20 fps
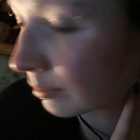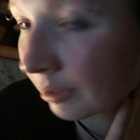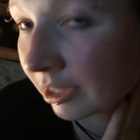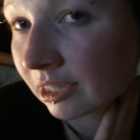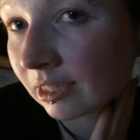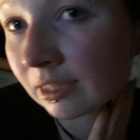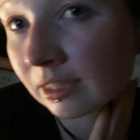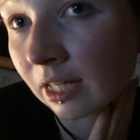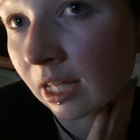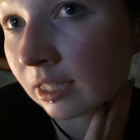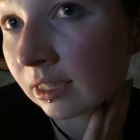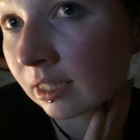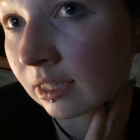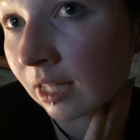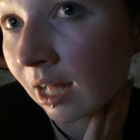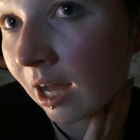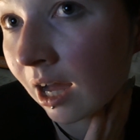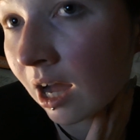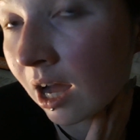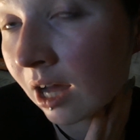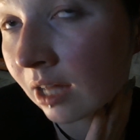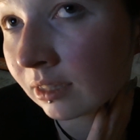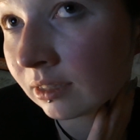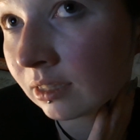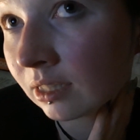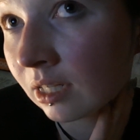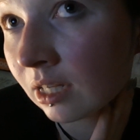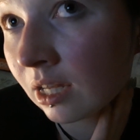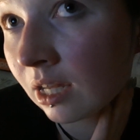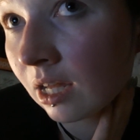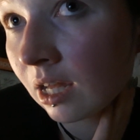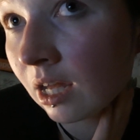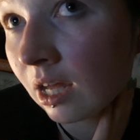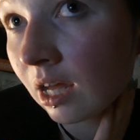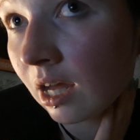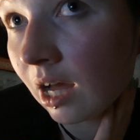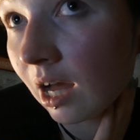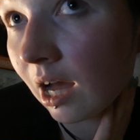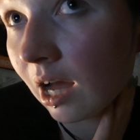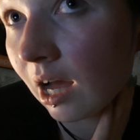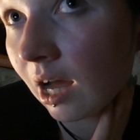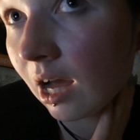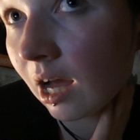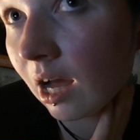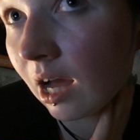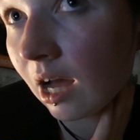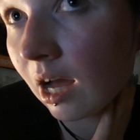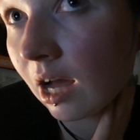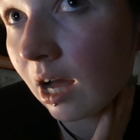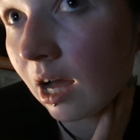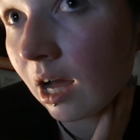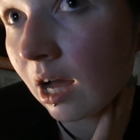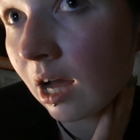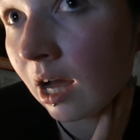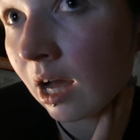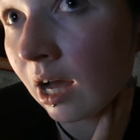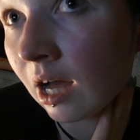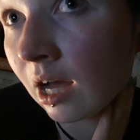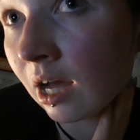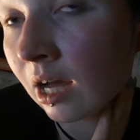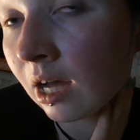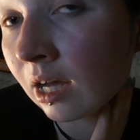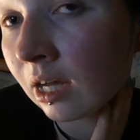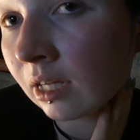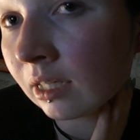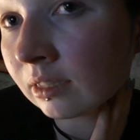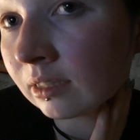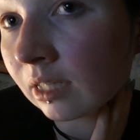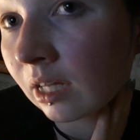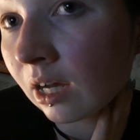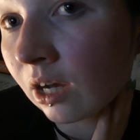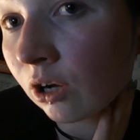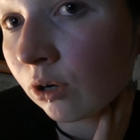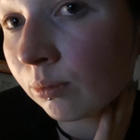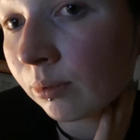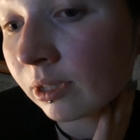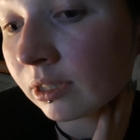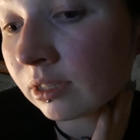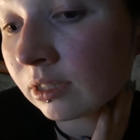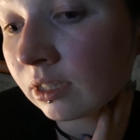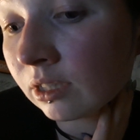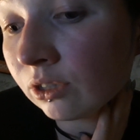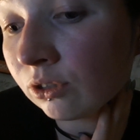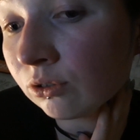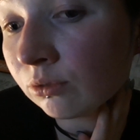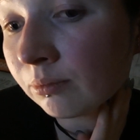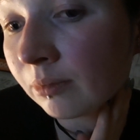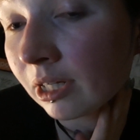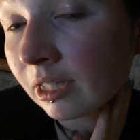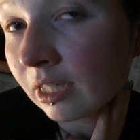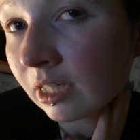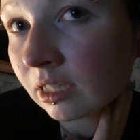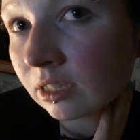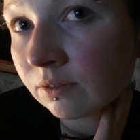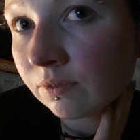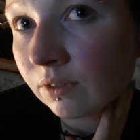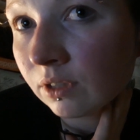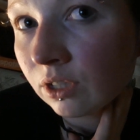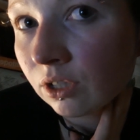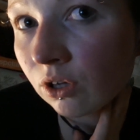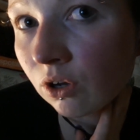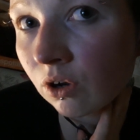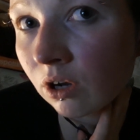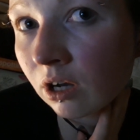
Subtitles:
a better day than I had. And I hope I see you in my next video.